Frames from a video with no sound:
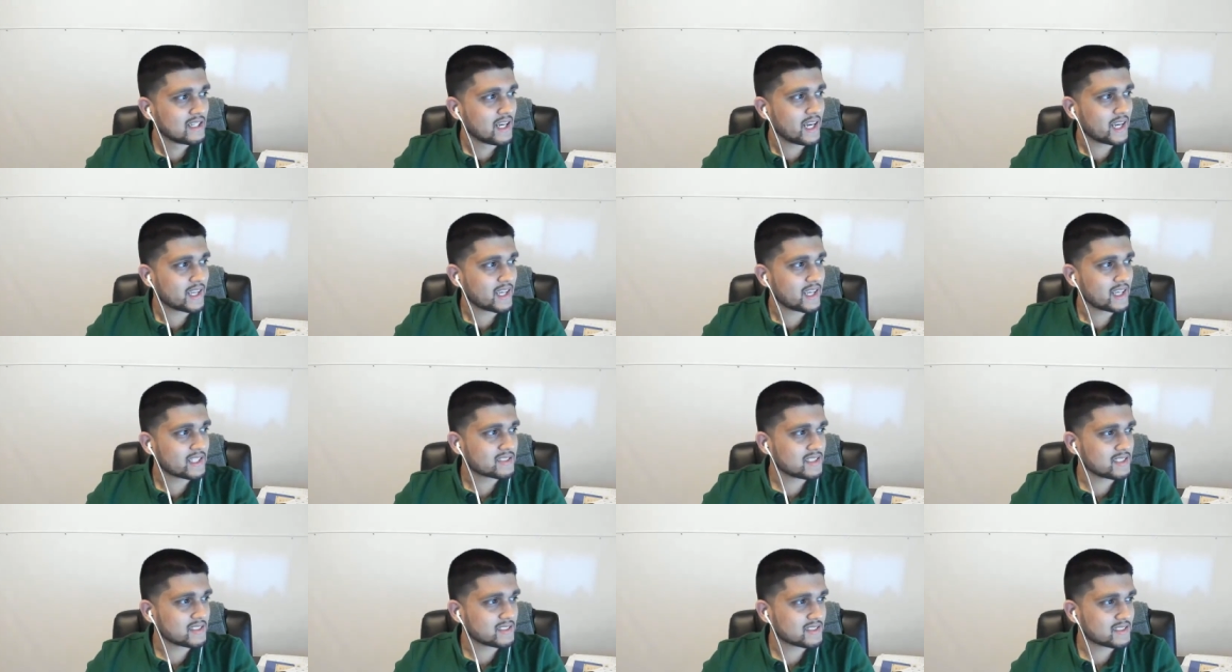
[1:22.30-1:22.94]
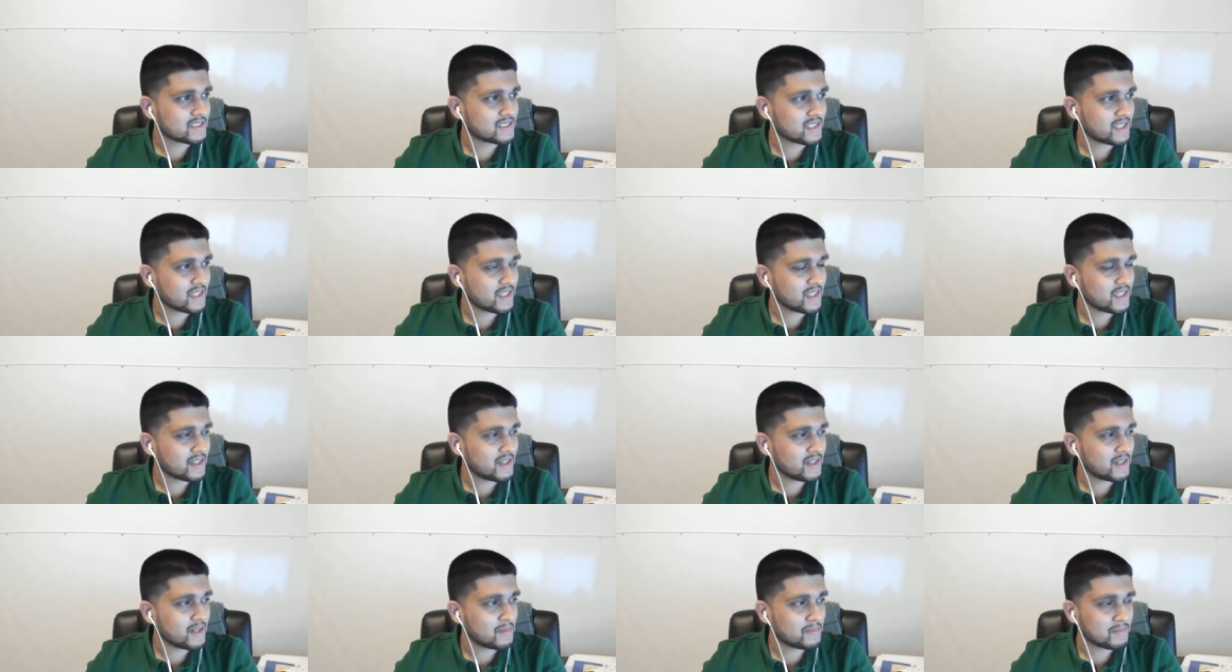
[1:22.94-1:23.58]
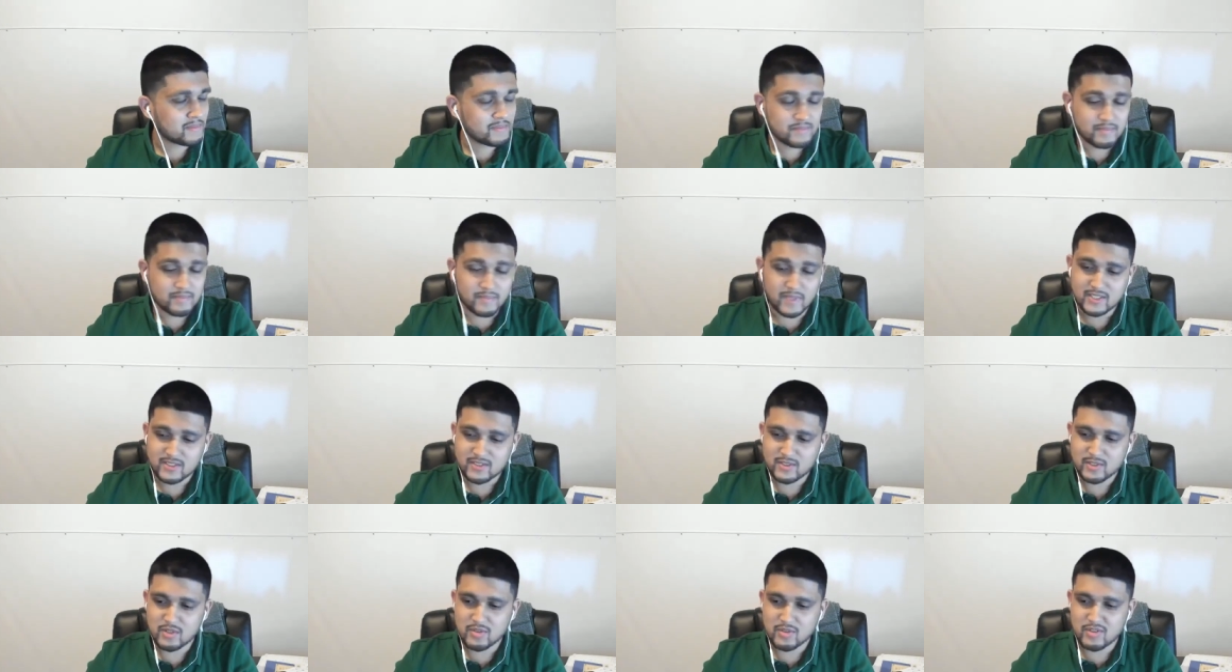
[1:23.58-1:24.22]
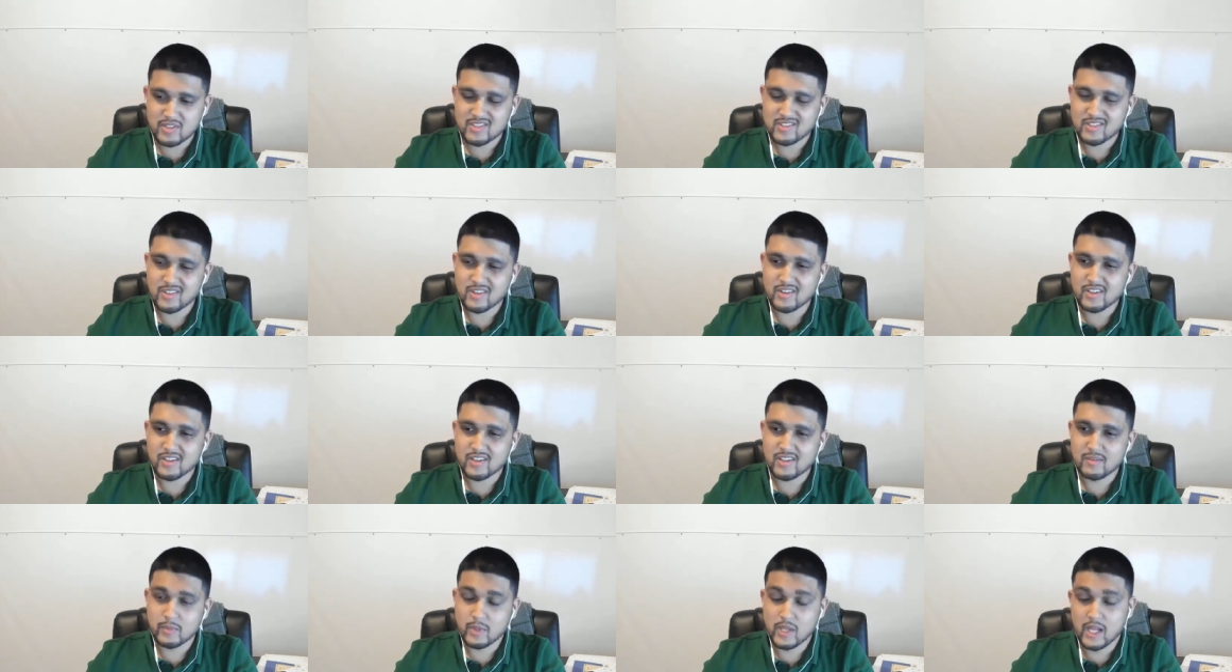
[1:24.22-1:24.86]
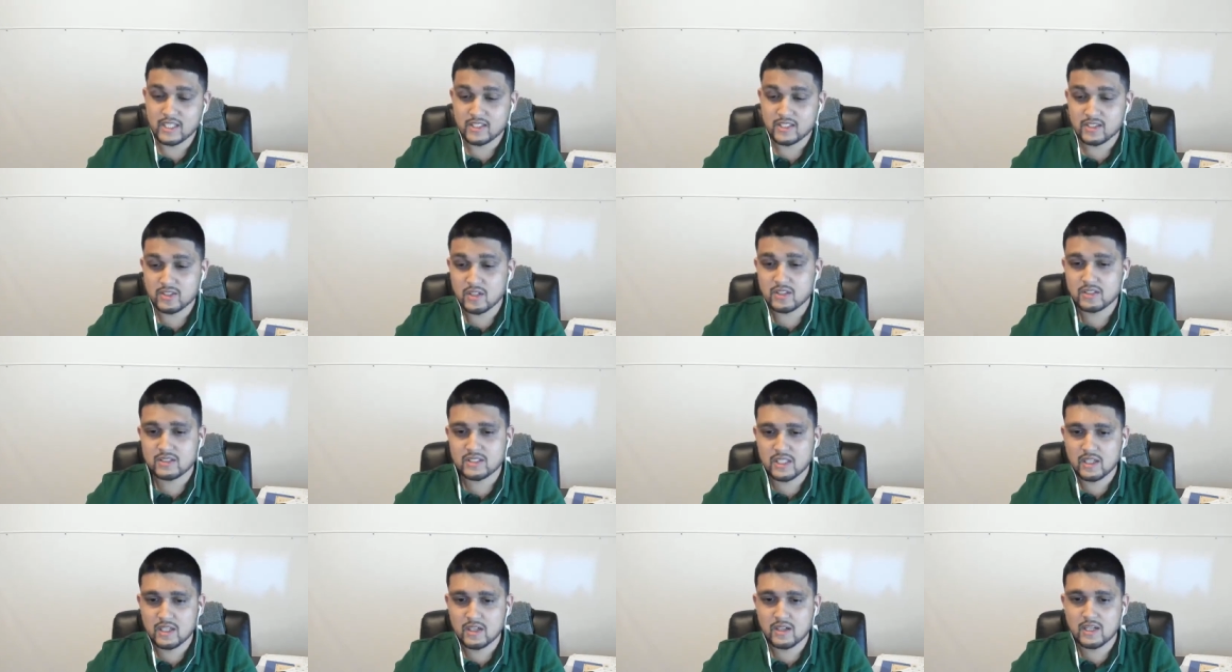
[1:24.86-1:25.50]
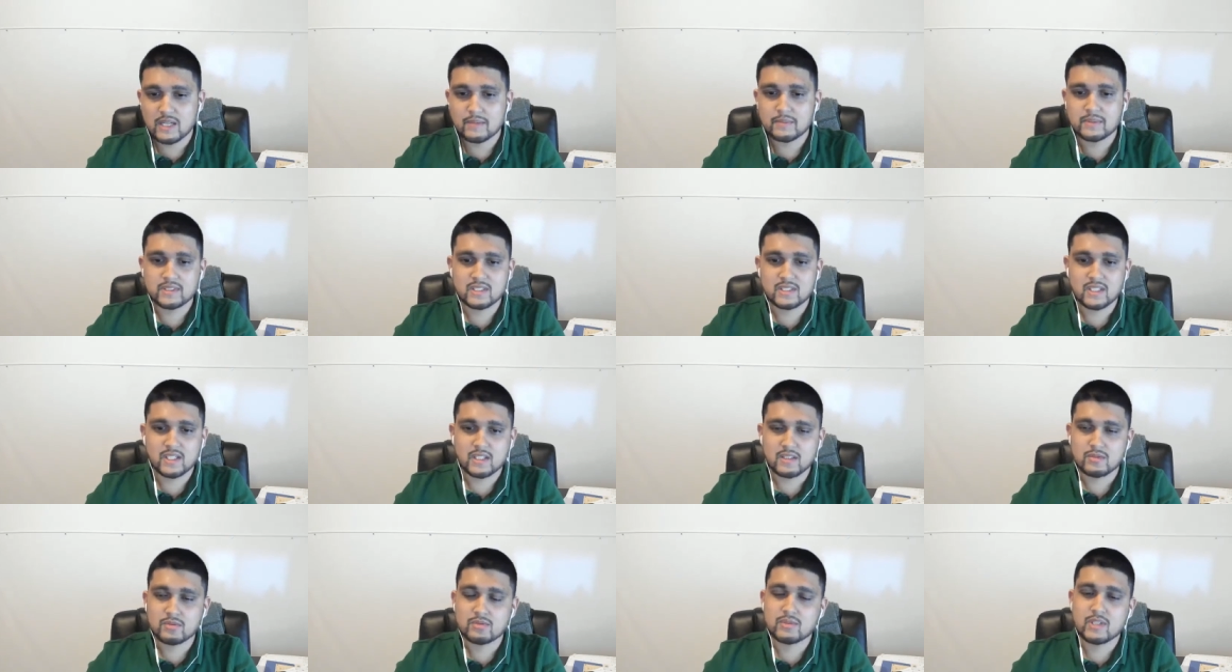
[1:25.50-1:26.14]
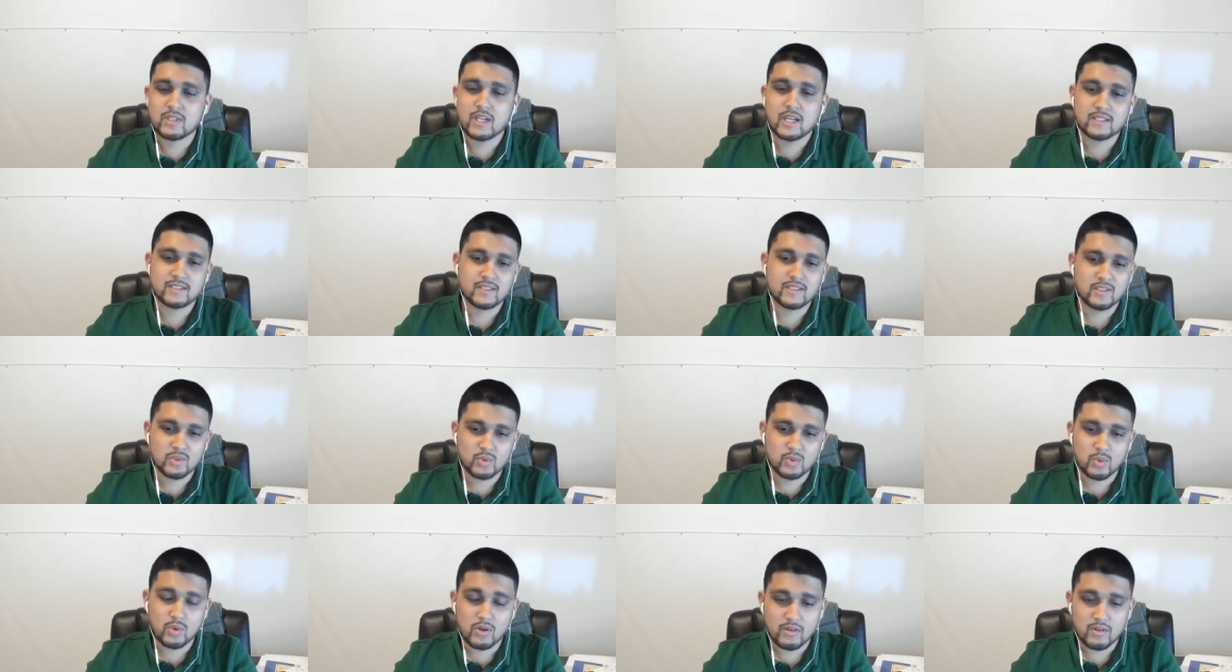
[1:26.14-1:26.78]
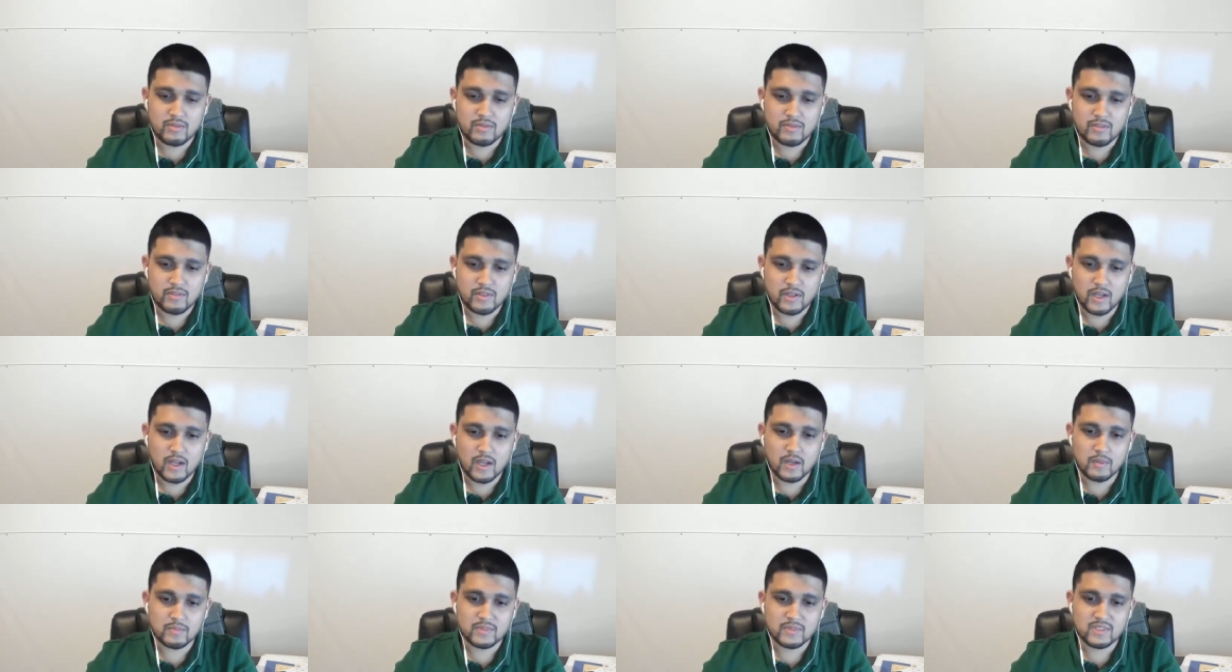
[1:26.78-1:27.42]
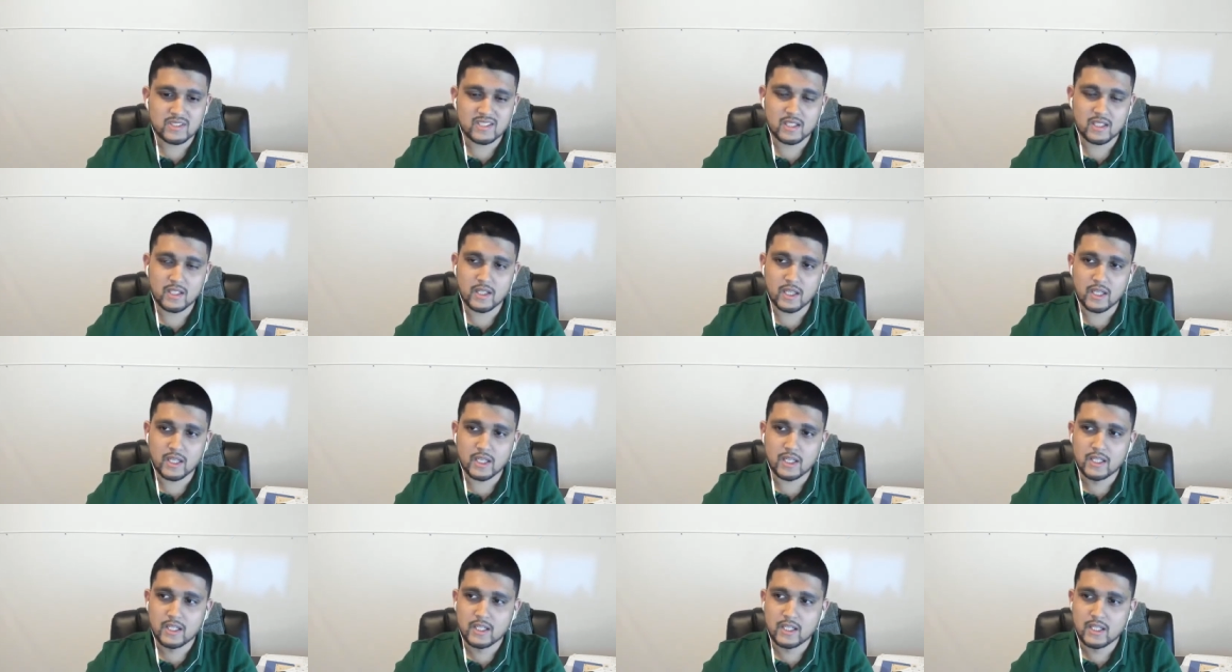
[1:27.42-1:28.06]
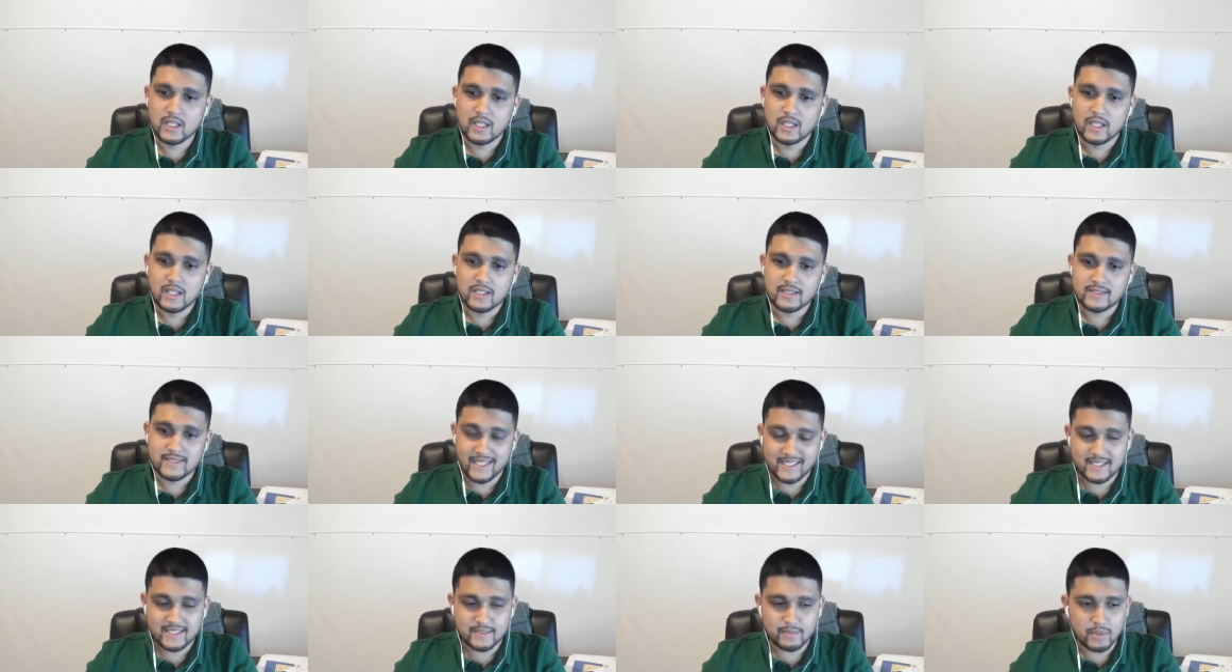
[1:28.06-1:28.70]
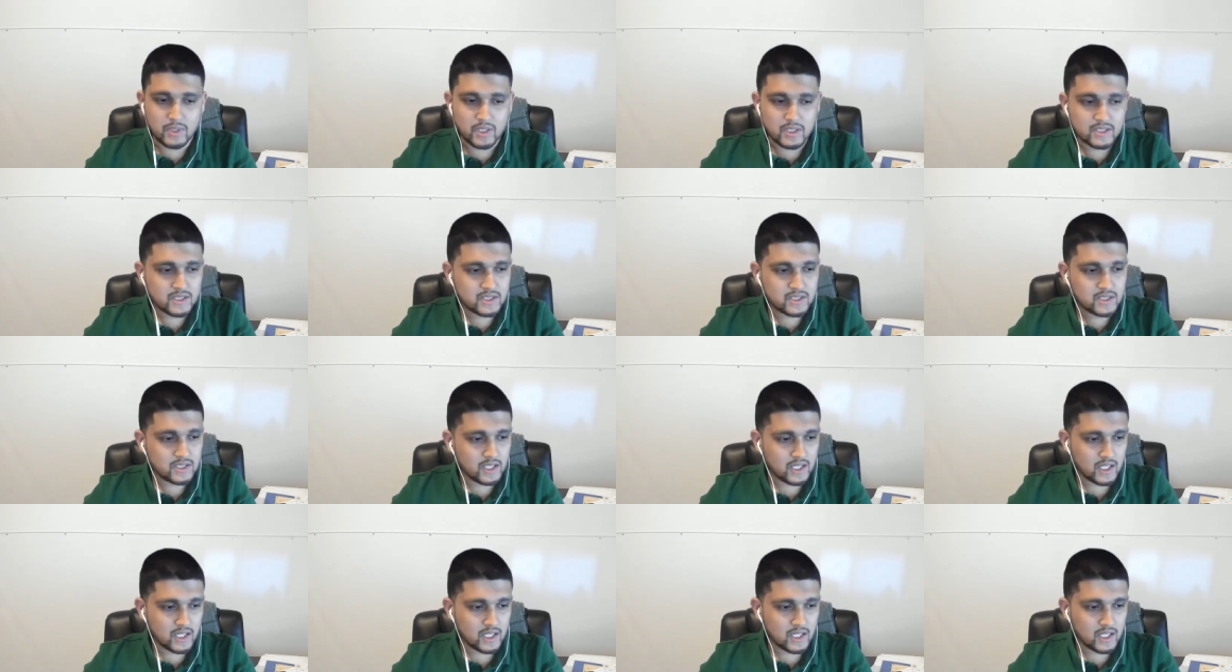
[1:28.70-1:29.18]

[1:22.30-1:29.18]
I guess I'll say um, my story started, well, I started selling on Amazon in two thousand twelve, um, selling textbooks.